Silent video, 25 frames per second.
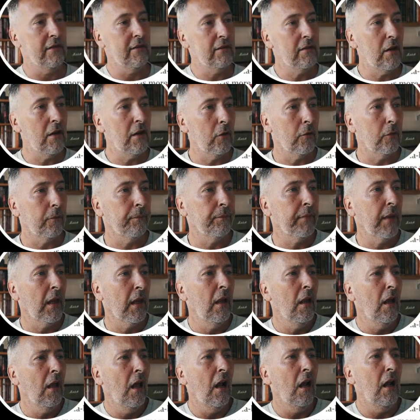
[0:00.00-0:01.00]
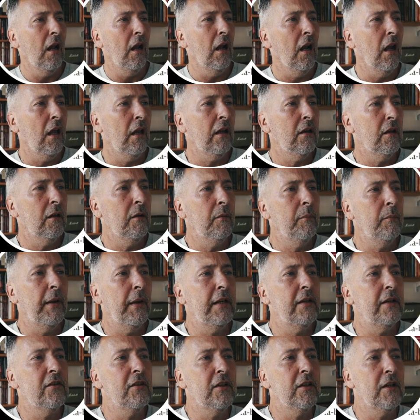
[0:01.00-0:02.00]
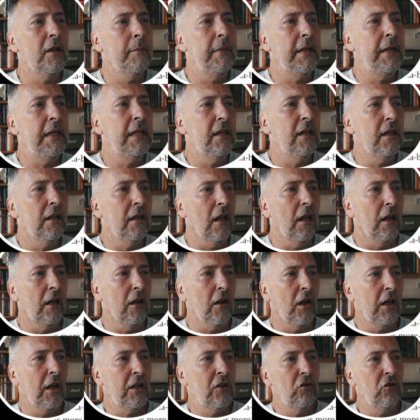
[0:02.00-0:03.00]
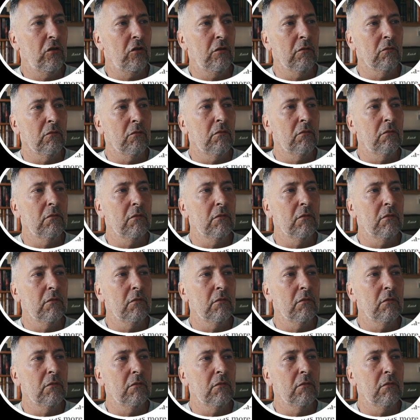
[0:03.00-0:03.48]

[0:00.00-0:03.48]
So, London-based comedian Nigel